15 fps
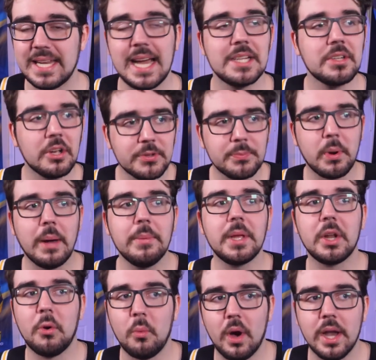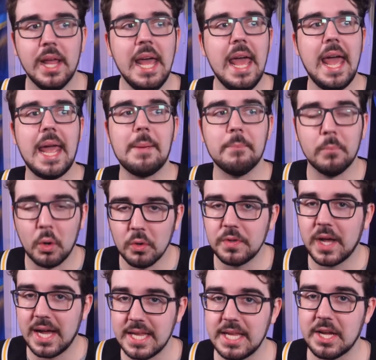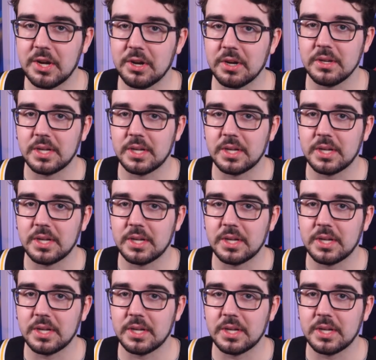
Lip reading: NASCAR's probably gonna want a multi-year